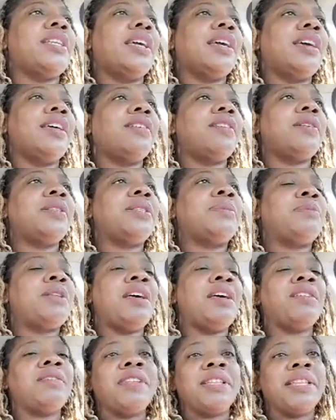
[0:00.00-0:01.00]
and they
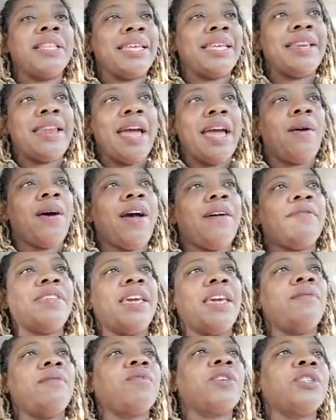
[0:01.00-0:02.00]
definitely now have
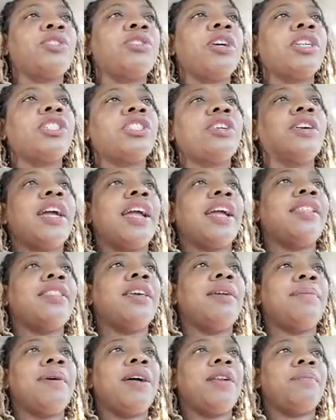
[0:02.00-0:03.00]
the infrastructure
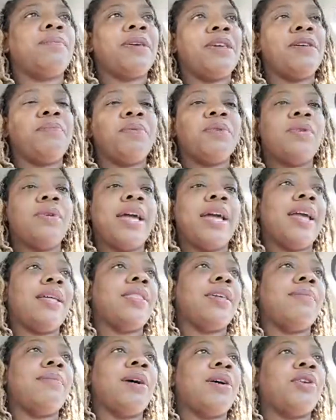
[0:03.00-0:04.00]
and the amount of people
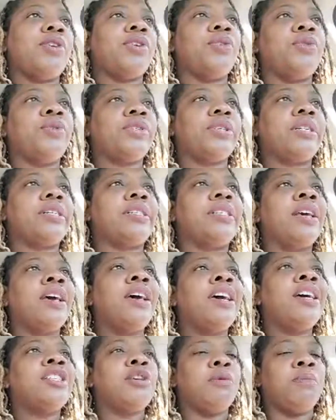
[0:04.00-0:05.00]
and the amount of users
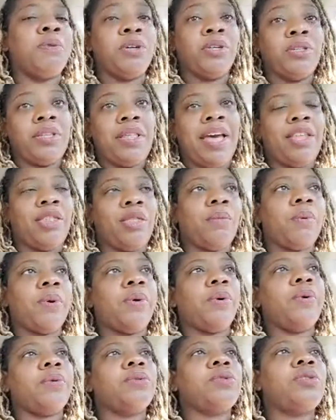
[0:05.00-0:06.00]
to push that
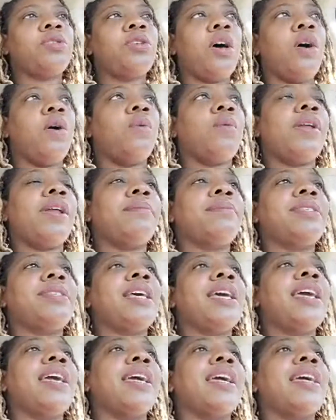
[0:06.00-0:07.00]
through. So what I'm
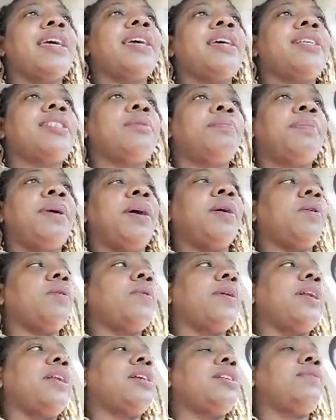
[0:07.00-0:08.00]
saying is
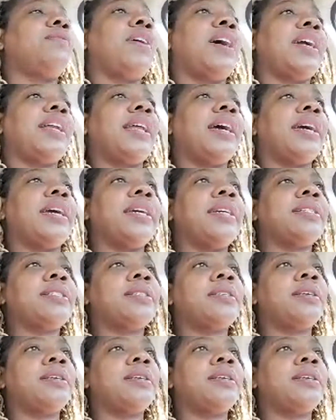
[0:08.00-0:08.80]
Bitcoin is finite.